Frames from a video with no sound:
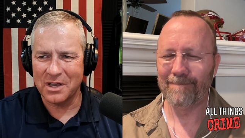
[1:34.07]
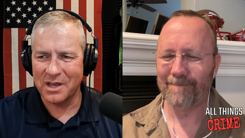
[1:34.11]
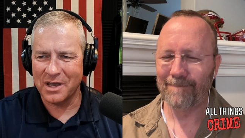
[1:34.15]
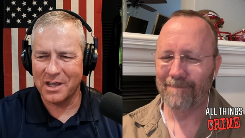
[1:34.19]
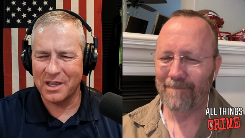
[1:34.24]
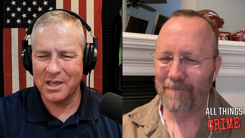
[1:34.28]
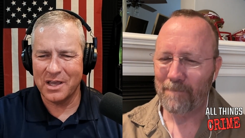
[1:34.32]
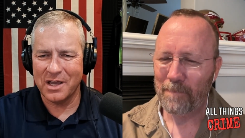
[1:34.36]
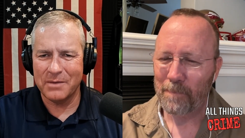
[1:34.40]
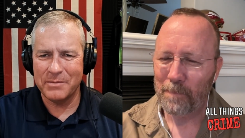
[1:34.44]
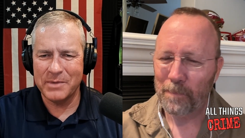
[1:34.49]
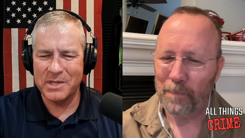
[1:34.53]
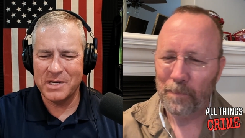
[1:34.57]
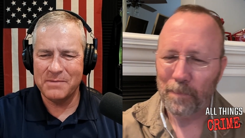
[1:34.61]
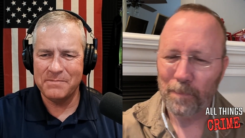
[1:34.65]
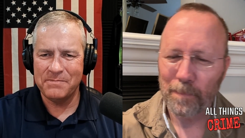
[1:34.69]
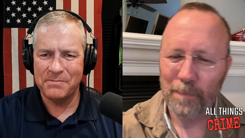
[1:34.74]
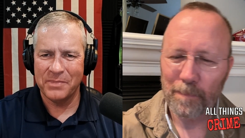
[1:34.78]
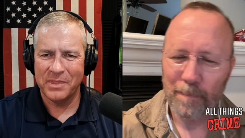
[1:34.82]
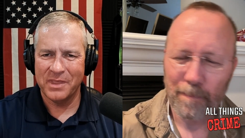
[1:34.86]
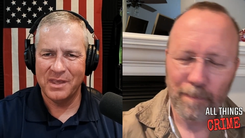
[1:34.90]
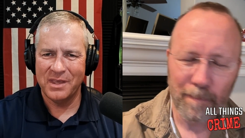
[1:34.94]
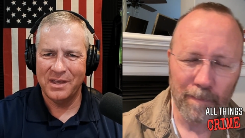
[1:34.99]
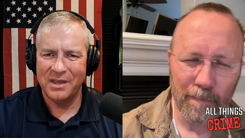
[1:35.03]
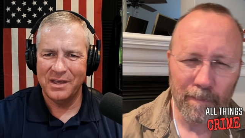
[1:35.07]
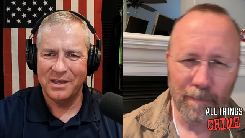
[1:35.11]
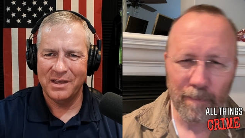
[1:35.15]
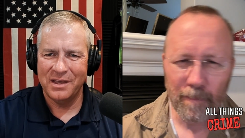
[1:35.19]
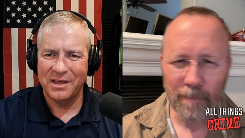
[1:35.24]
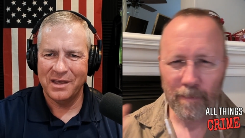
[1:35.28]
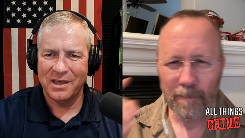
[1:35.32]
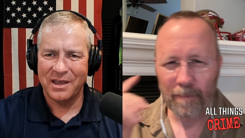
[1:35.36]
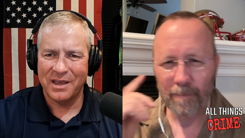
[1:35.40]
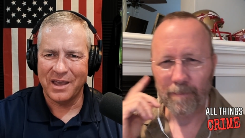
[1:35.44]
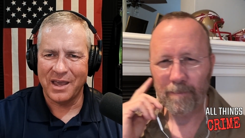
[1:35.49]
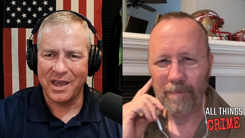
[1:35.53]
Speaker 1: I mean,
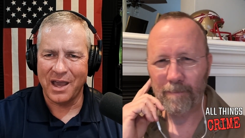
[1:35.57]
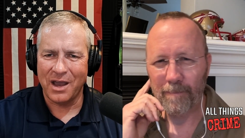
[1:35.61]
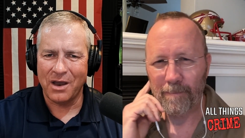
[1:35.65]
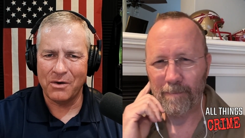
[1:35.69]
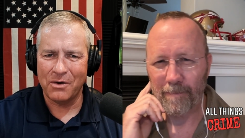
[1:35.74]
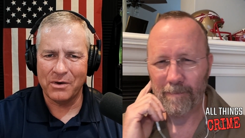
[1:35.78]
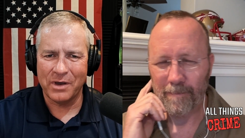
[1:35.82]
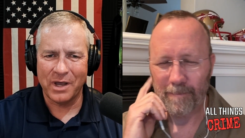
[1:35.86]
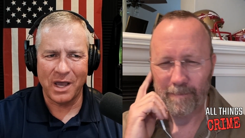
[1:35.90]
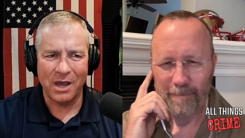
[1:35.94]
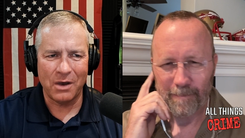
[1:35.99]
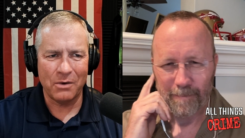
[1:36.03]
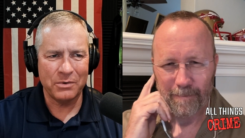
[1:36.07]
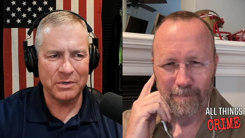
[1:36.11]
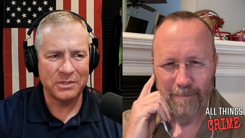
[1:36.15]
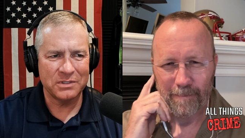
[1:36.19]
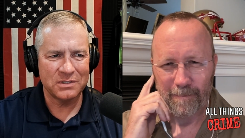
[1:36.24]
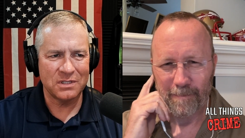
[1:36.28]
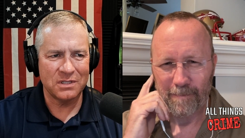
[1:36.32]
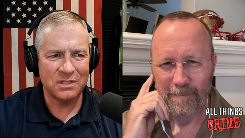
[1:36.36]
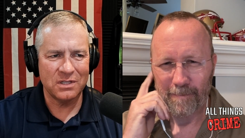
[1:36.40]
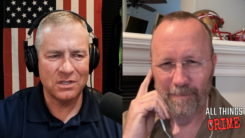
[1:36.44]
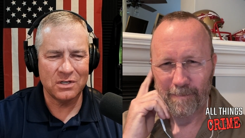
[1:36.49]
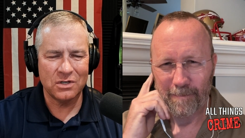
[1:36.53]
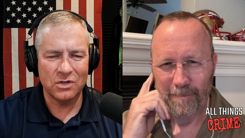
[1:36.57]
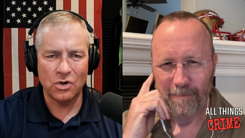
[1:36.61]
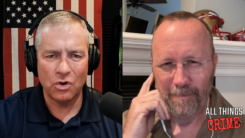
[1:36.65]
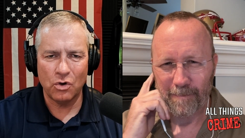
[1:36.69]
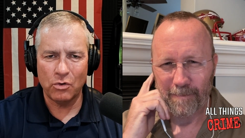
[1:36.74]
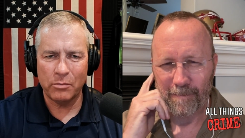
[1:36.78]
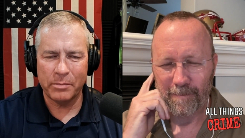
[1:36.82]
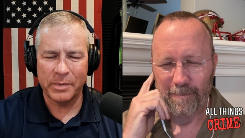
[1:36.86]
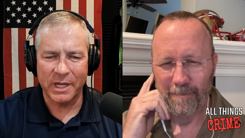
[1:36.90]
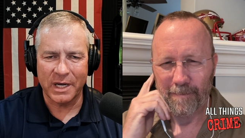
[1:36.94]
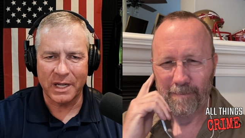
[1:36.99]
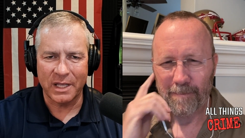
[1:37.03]
how is it that
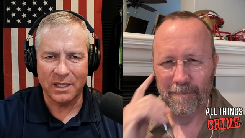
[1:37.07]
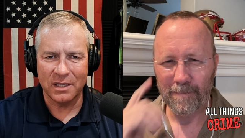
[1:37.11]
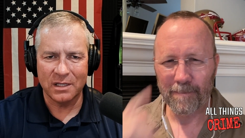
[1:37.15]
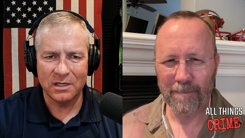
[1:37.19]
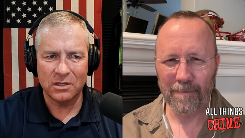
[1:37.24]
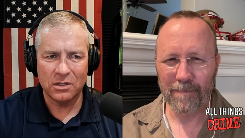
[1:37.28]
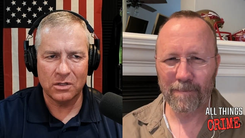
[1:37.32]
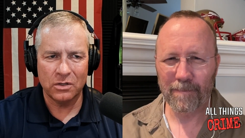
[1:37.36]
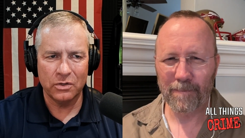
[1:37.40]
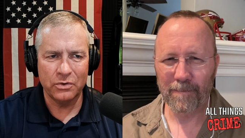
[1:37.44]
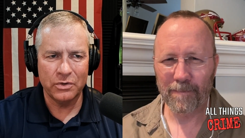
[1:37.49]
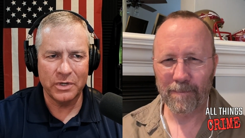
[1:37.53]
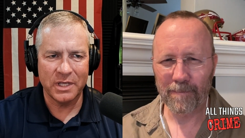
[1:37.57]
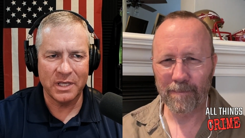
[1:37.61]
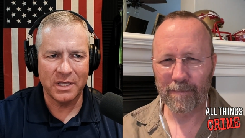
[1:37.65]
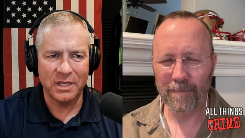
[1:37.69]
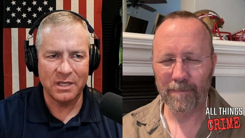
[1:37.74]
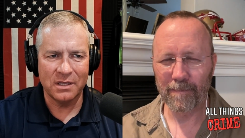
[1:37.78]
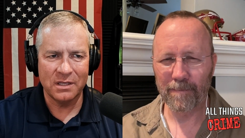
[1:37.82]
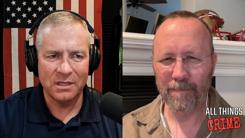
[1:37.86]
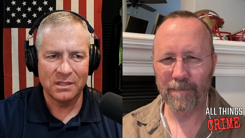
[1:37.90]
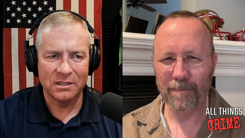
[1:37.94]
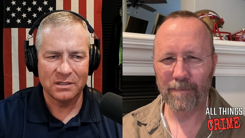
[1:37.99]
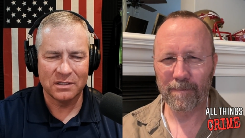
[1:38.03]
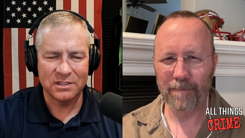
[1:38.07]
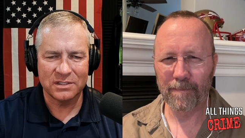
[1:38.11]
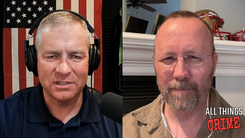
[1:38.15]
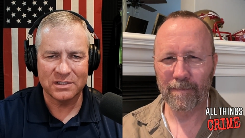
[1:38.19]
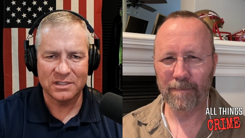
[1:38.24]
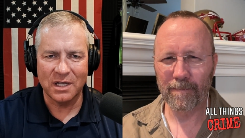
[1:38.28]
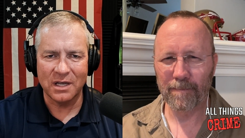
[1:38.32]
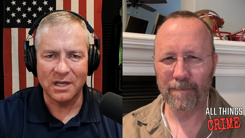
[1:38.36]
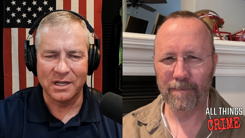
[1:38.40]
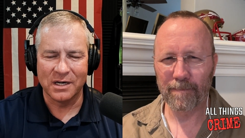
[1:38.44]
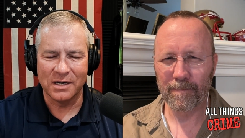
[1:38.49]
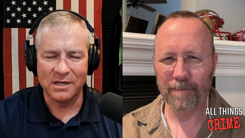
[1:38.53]
nobody, including the
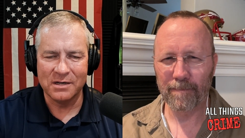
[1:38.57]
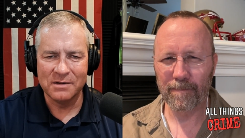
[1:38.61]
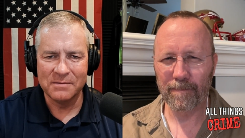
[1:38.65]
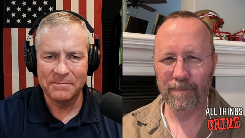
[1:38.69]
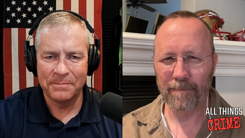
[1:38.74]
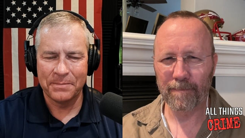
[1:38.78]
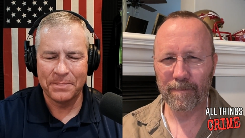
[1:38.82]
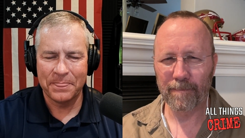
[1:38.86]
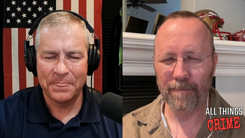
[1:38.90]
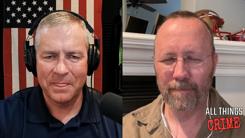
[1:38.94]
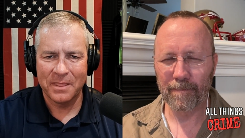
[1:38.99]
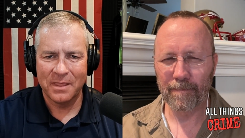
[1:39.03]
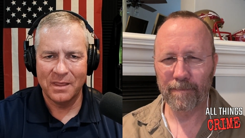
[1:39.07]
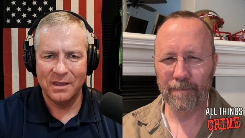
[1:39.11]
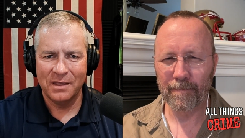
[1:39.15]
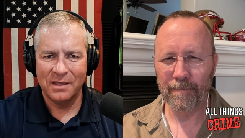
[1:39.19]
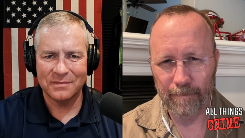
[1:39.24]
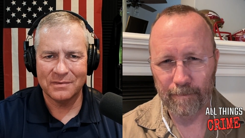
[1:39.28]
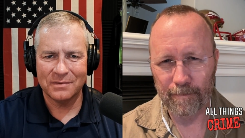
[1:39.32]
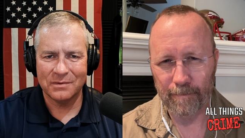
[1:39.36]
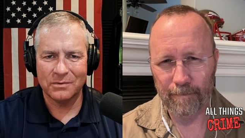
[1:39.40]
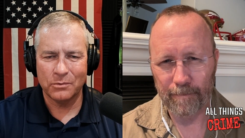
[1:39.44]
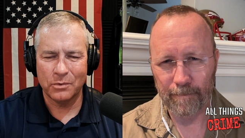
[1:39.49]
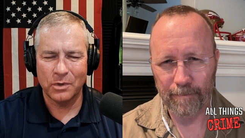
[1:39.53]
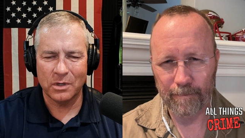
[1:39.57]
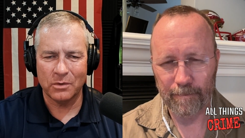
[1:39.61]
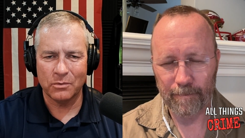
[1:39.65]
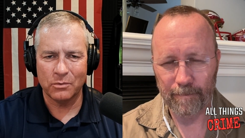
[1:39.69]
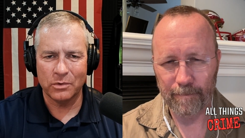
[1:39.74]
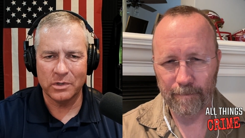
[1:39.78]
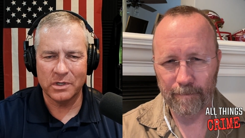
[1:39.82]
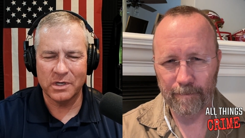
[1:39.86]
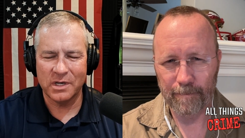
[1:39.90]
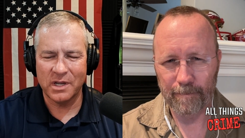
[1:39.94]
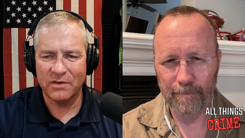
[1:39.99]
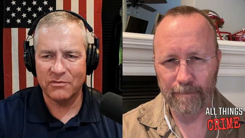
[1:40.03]
son,
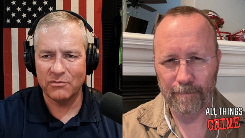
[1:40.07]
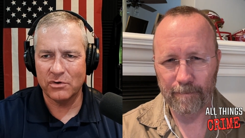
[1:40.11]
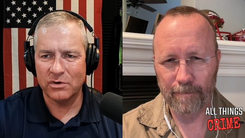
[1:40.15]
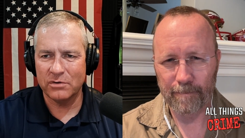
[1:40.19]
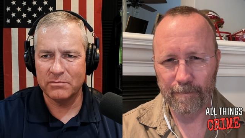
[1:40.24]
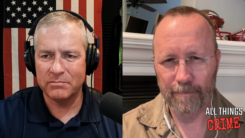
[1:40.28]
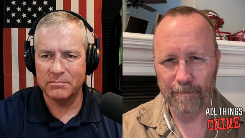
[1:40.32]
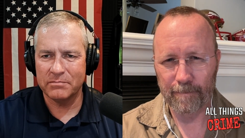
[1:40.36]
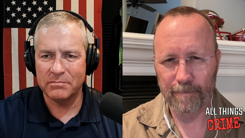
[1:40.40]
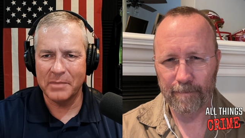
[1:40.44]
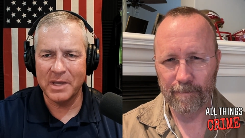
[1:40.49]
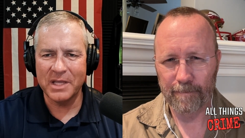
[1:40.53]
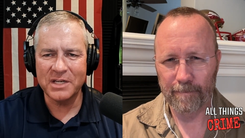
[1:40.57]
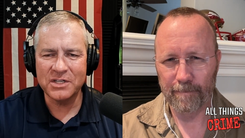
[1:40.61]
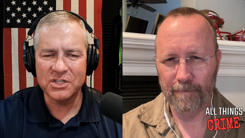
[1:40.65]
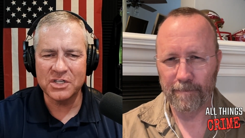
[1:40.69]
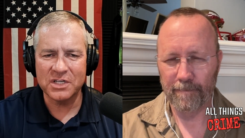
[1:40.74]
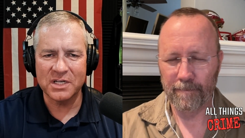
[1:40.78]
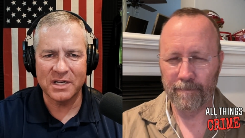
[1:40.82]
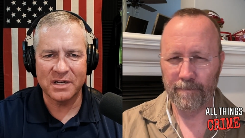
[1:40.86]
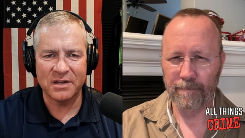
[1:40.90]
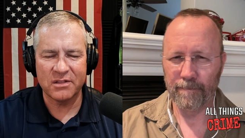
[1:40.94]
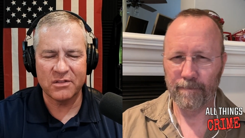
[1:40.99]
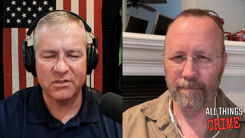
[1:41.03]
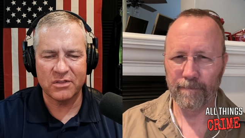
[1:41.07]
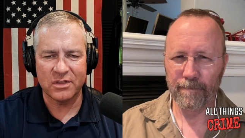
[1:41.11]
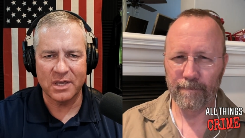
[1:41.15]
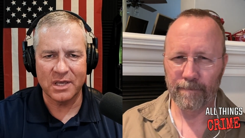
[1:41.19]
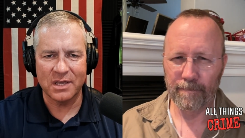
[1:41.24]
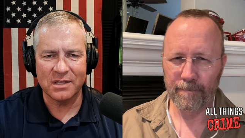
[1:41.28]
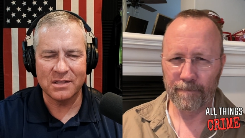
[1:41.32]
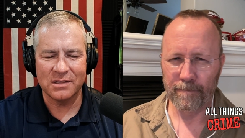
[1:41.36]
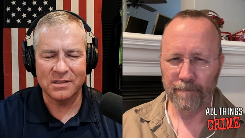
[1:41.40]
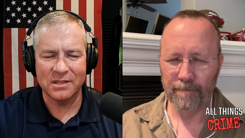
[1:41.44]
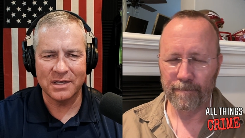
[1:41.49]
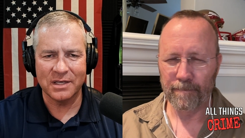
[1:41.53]
would never mention
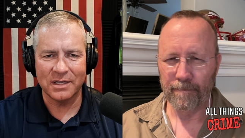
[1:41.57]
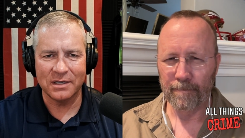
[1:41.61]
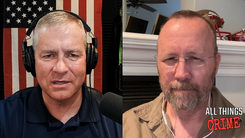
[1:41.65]
anything that,